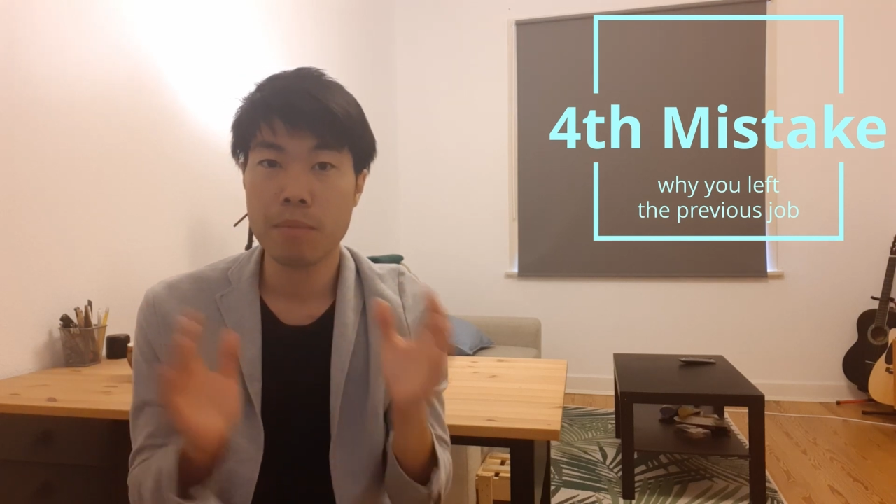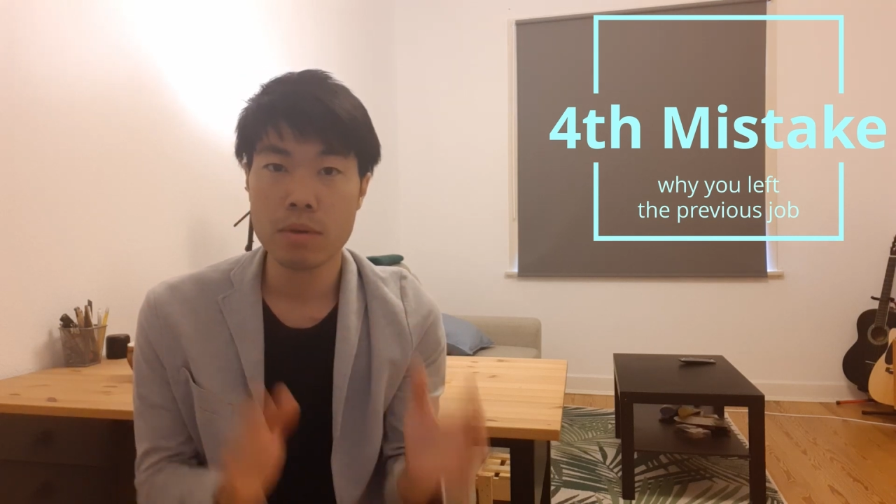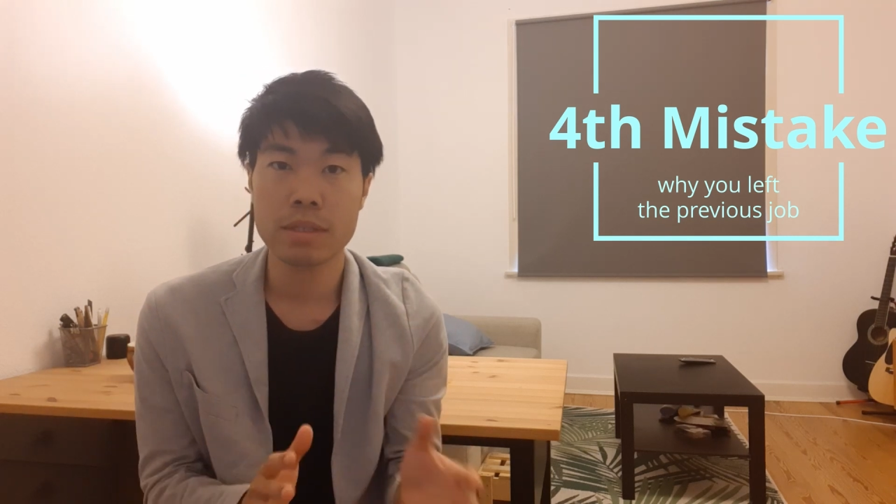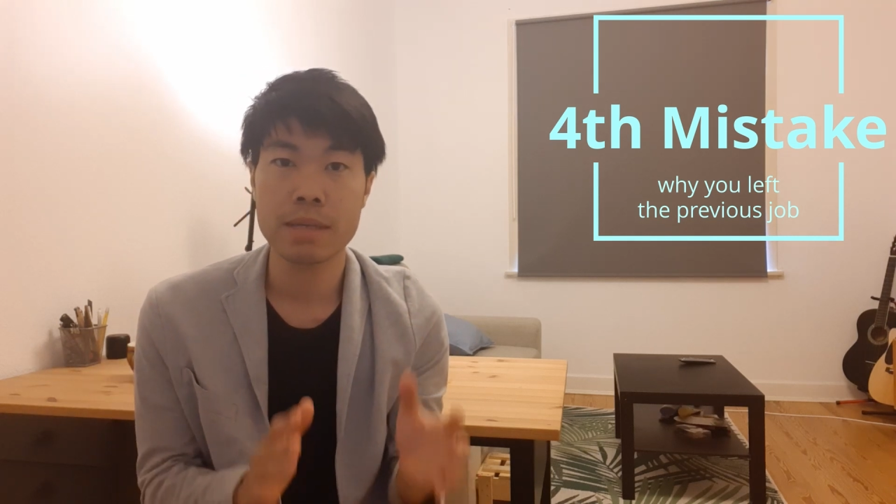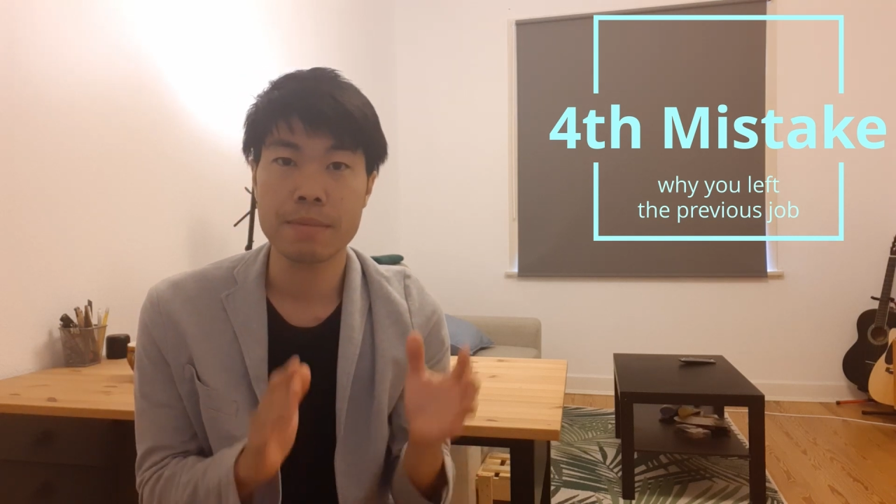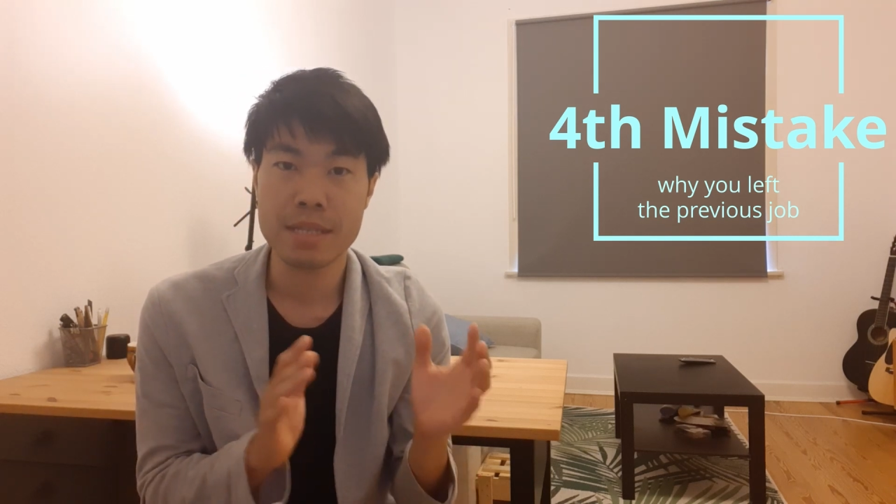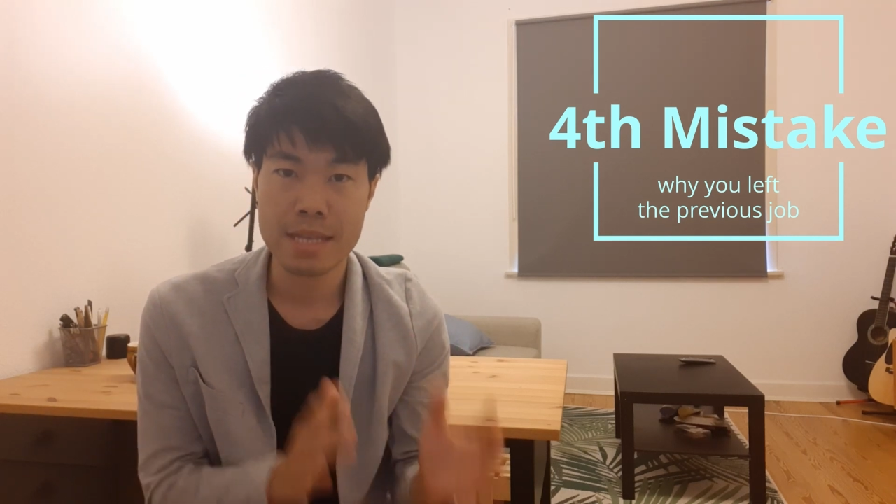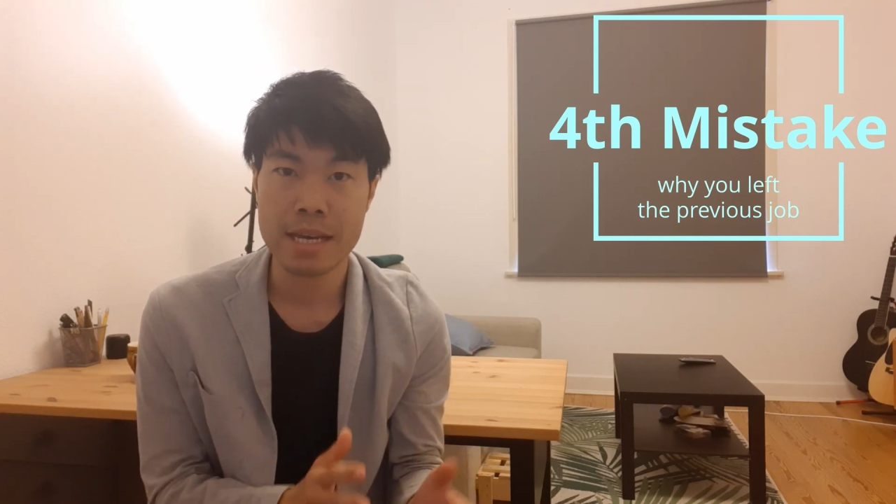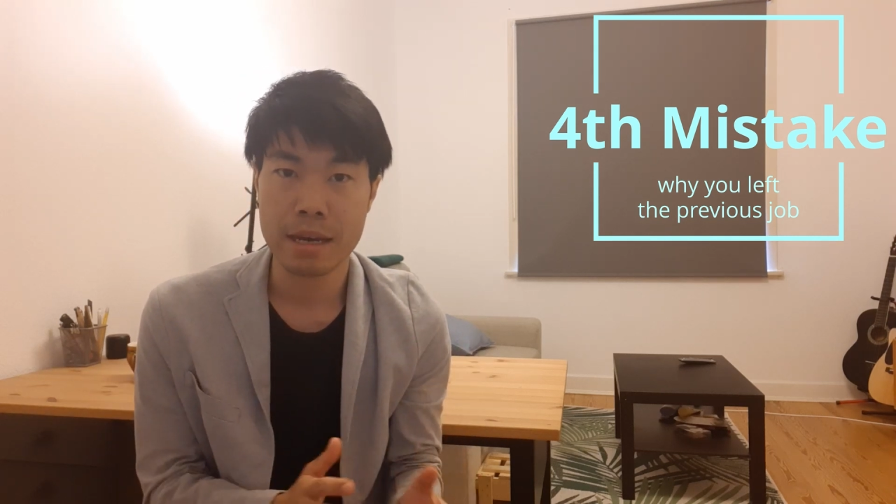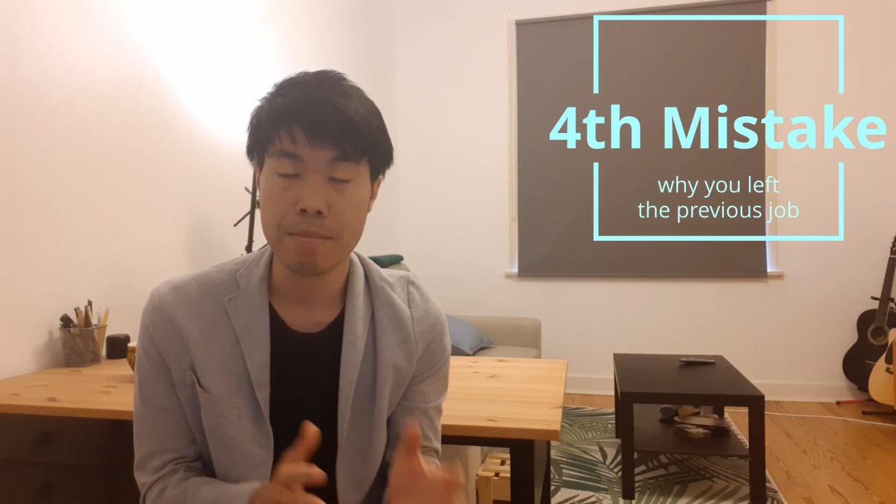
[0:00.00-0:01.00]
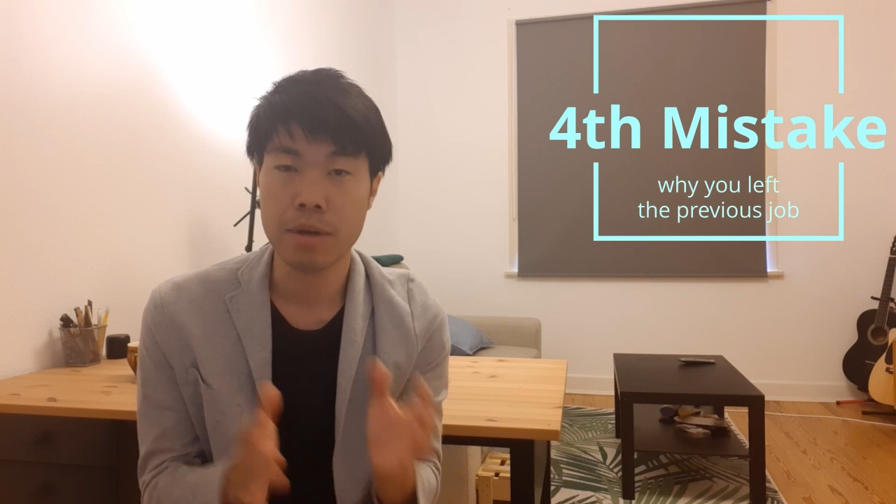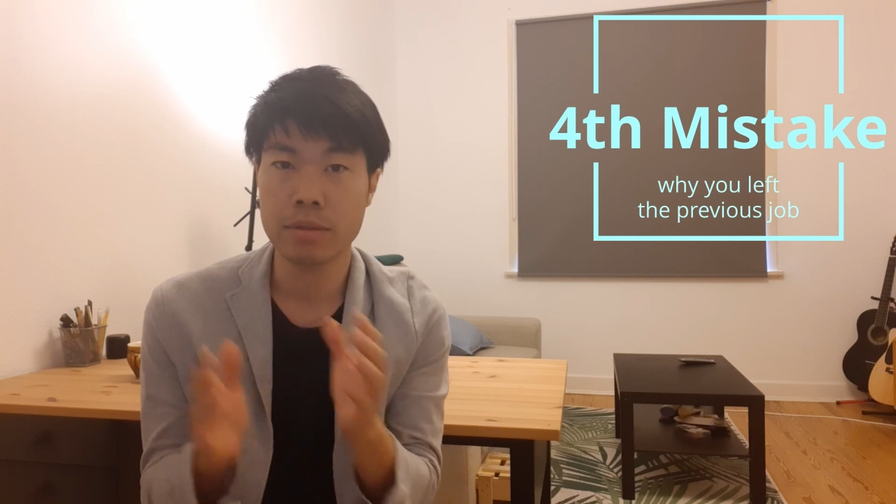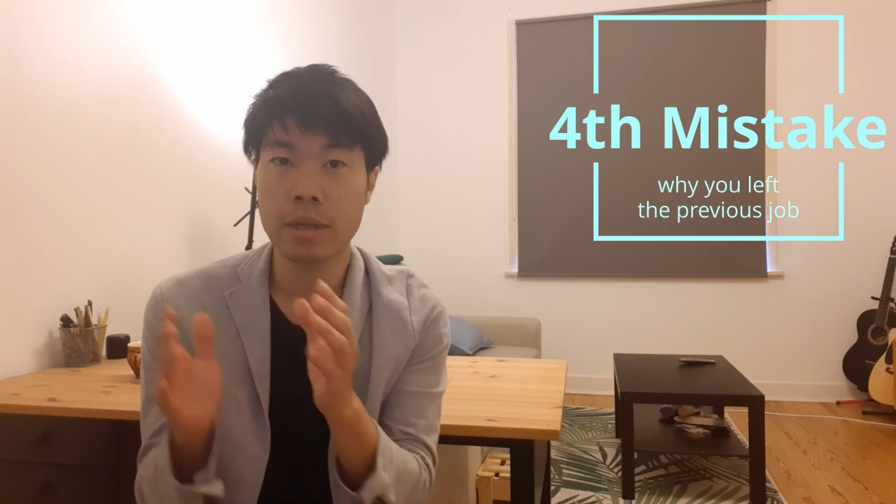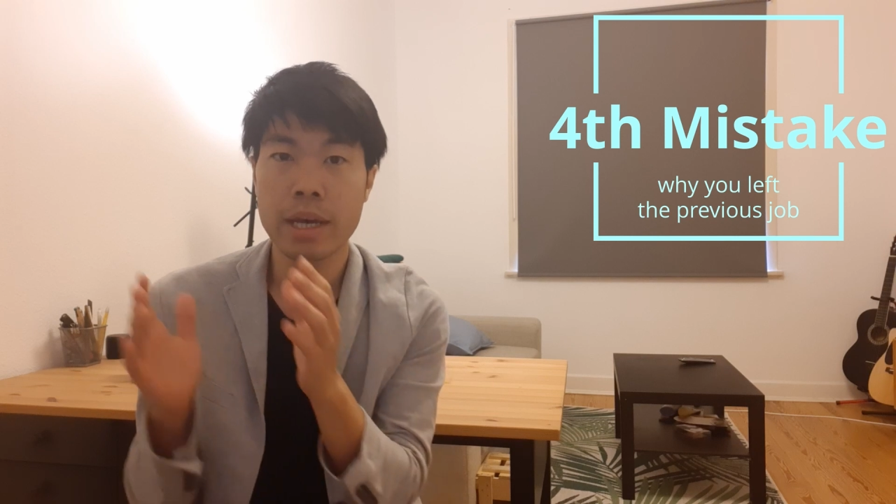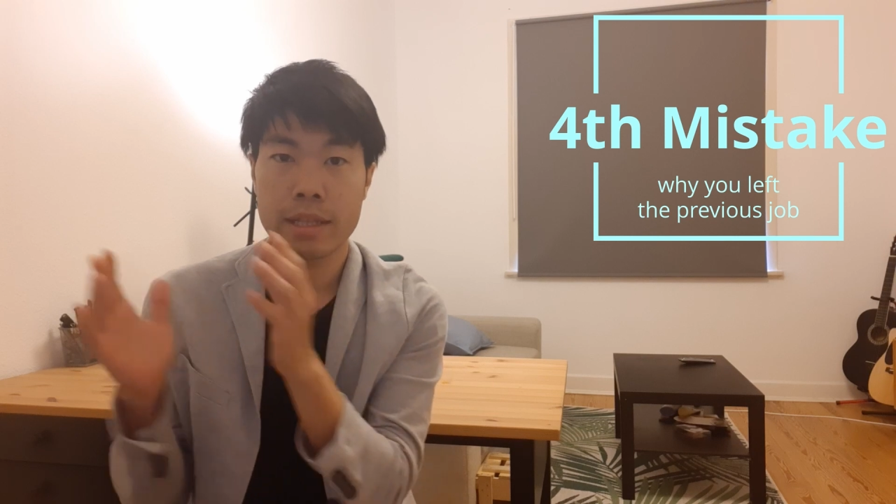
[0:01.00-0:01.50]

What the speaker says: positive thing about